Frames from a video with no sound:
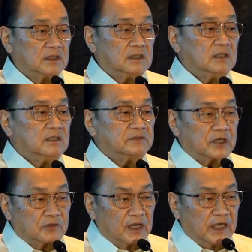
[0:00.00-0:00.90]

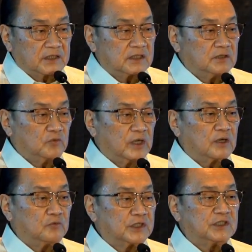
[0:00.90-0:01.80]
recognizing when our
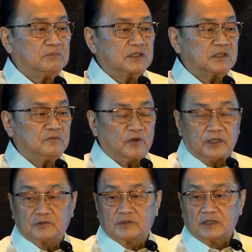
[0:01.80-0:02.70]
wisdom must give way to
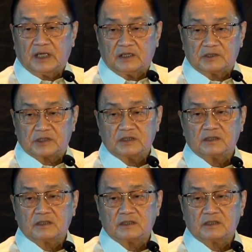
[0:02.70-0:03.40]
their energy,